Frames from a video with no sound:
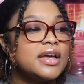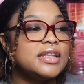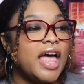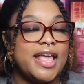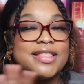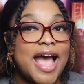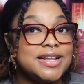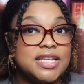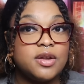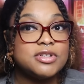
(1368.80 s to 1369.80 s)
like, that
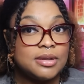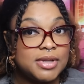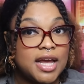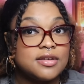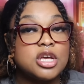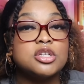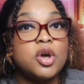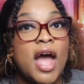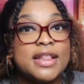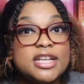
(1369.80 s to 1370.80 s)
scene was something else. So
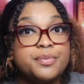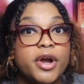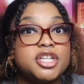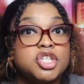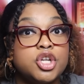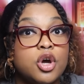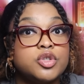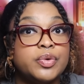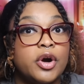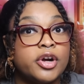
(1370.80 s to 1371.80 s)
at this point, she knows
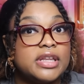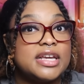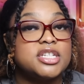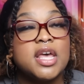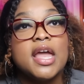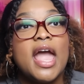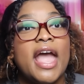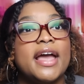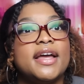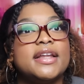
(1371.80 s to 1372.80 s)
who Harley is,
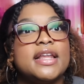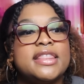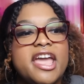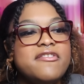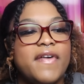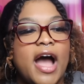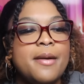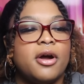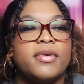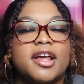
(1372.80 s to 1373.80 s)
and they vibe
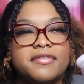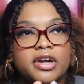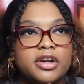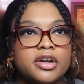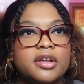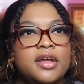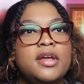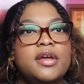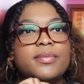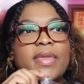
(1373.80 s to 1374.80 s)
or whatever.
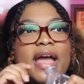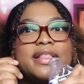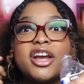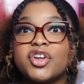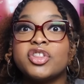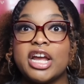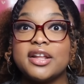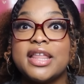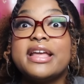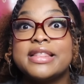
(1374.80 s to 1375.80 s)
Like,
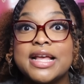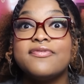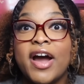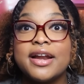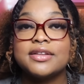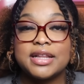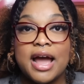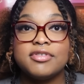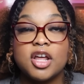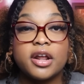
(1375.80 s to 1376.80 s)
they find out that they
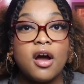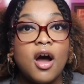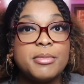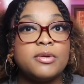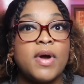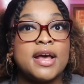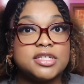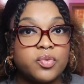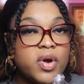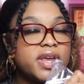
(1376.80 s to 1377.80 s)
have a lot in common as
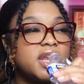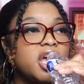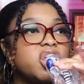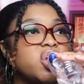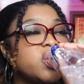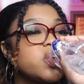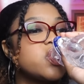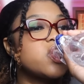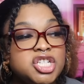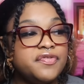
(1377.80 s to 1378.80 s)
they're working together.
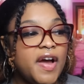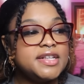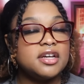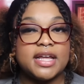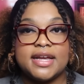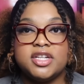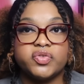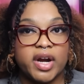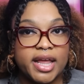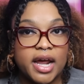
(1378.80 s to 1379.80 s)
She finds out that he's
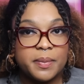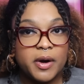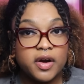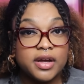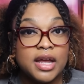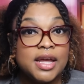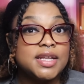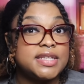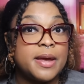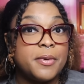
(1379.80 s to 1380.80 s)
running at a park, the
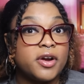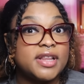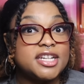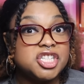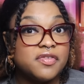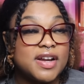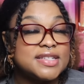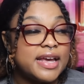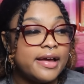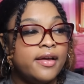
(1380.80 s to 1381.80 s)
same park that she runs
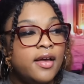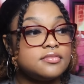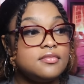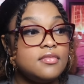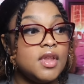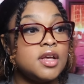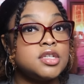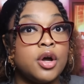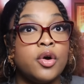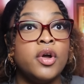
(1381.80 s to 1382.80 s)
at.
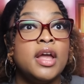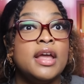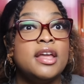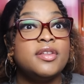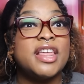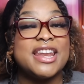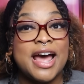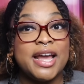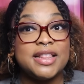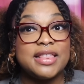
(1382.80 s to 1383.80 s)
So the
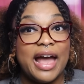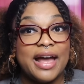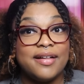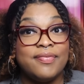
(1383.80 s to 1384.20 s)
night that